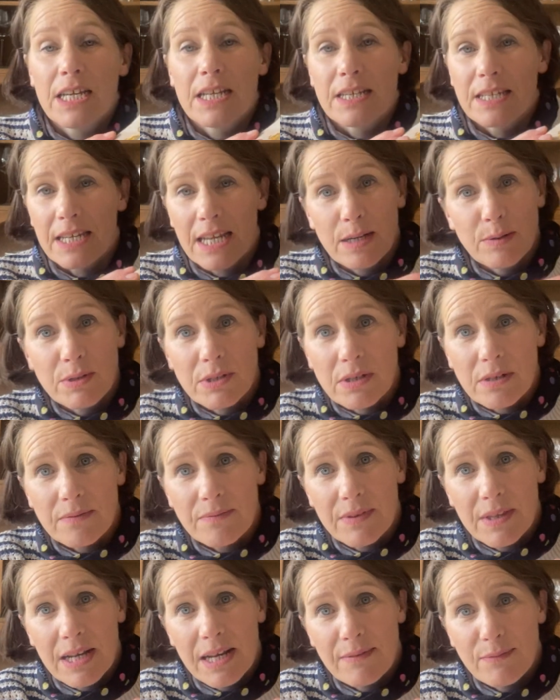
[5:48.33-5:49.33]
Now it's time
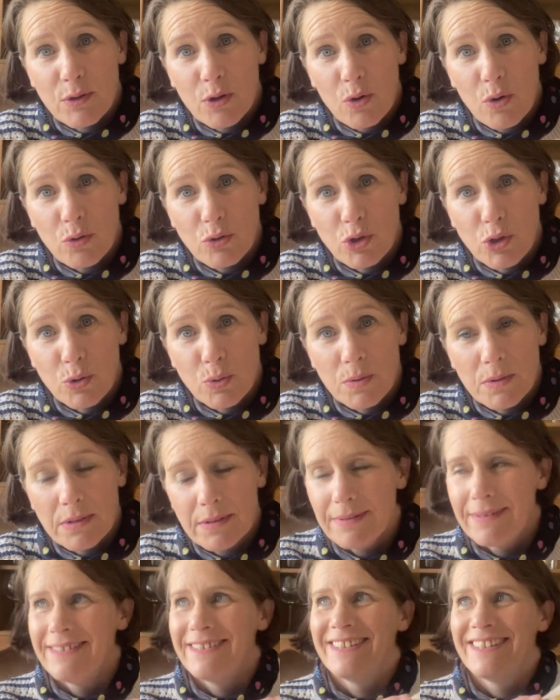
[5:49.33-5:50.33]
for the 11 o'clock news.
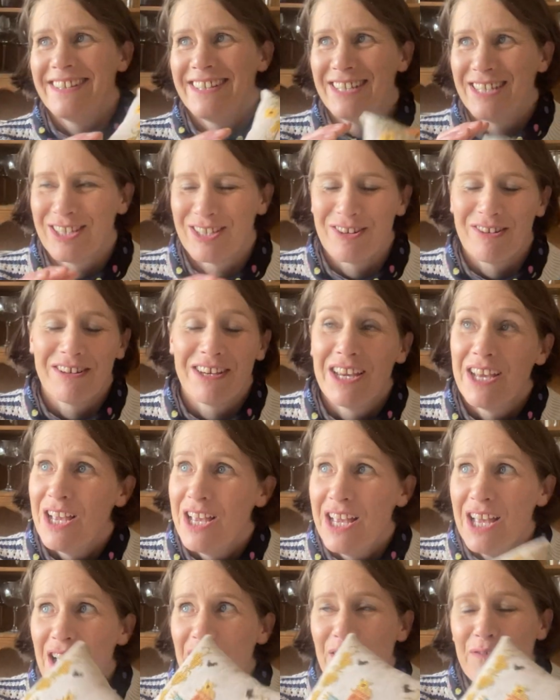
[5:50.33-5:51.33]
Sorry,
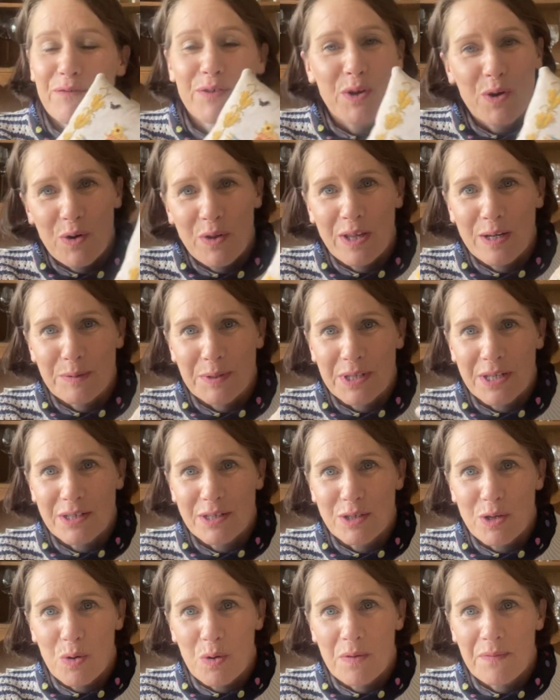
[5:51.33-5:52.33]
forgot that was going to
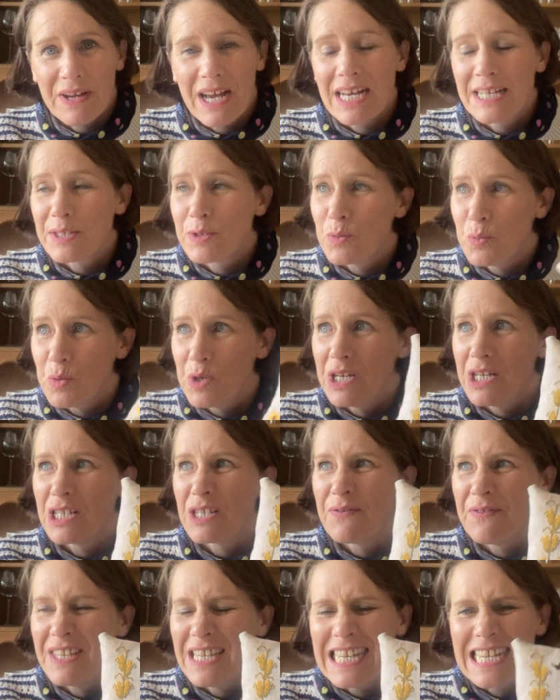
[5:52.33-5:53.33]
go off. It hasn't worked
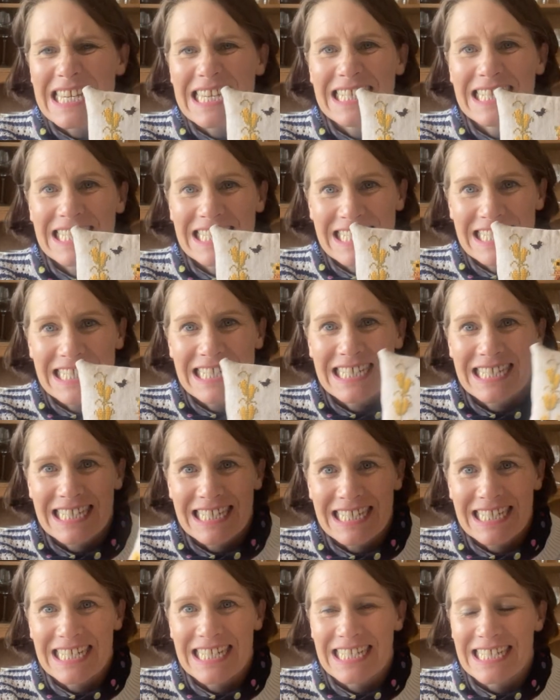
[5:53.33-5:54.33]
for years and years
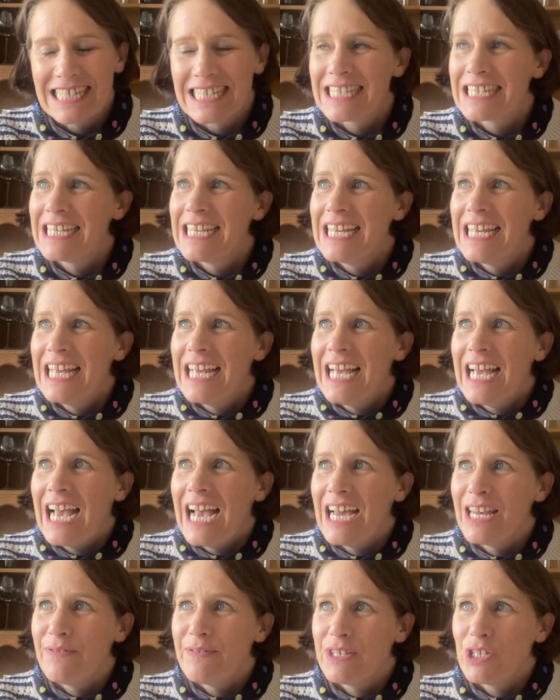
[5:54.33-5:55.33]
and years.
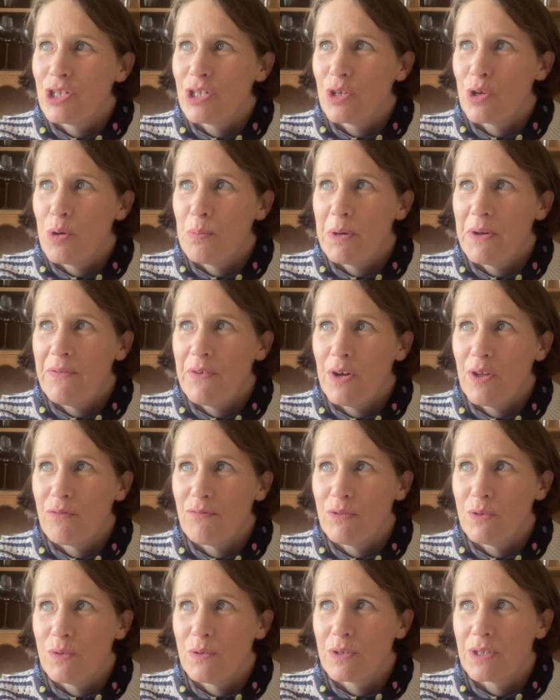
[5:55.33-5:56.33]
And eventually I got my
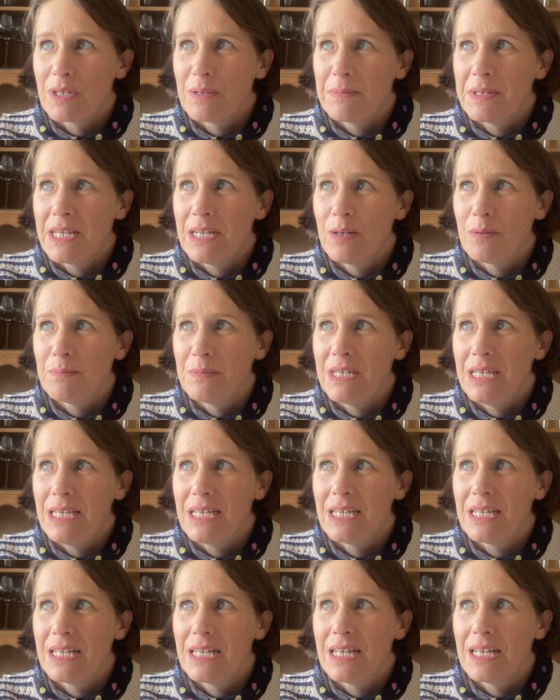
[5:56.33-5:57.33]
father-in-law to come and help me
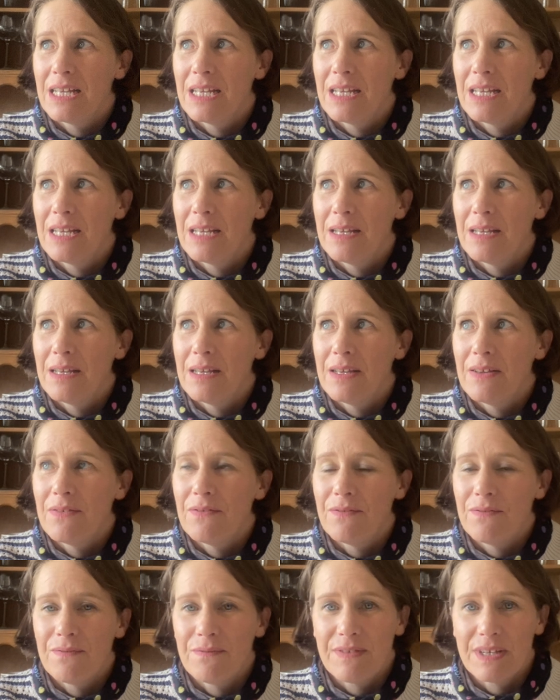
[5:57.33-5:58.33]

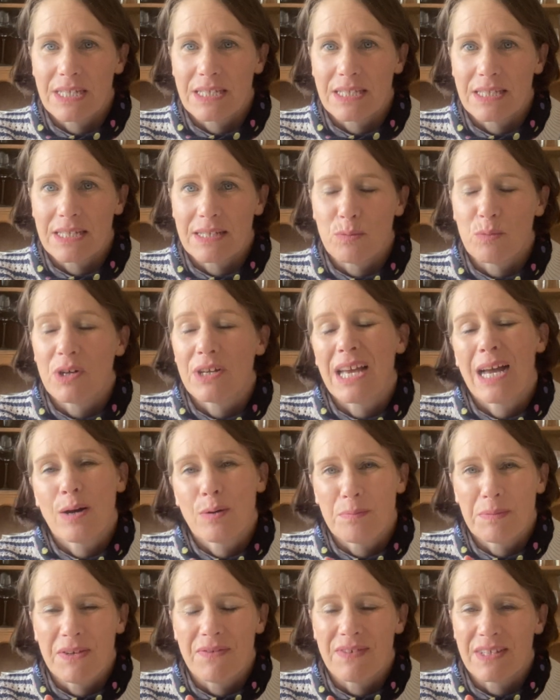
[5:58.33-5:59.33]
fix it. Well,
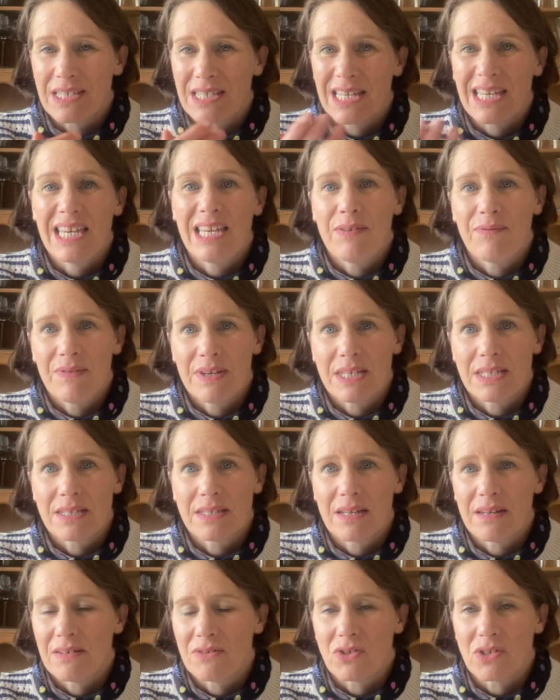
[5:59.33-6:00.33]
help me fix it. He fixed
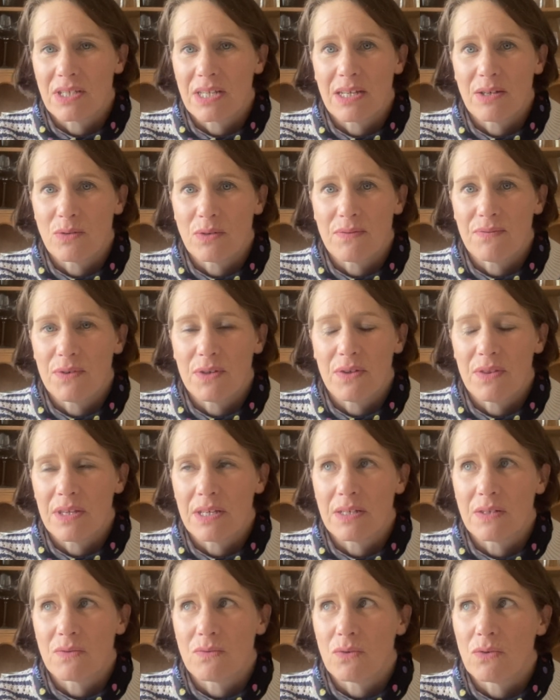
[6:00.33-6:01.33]
it. I just held a few
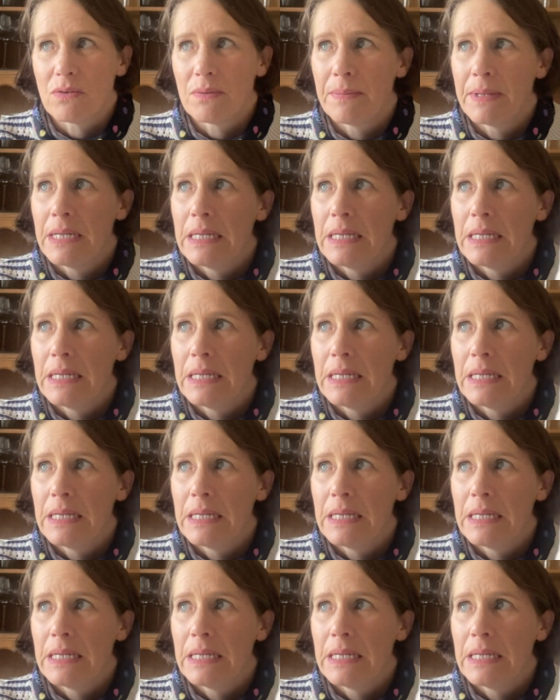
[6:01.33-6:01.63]
things for him.